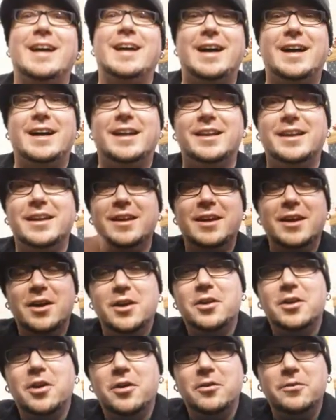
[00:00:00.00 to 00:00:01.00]
God.
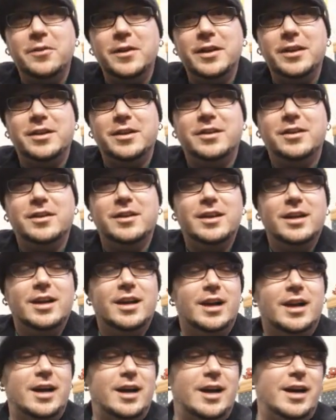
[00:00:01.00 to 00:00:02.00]
Go figure.
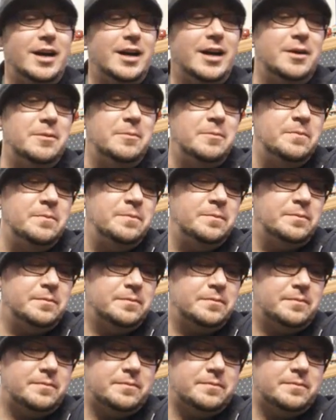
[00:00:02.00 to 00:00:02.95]
Um,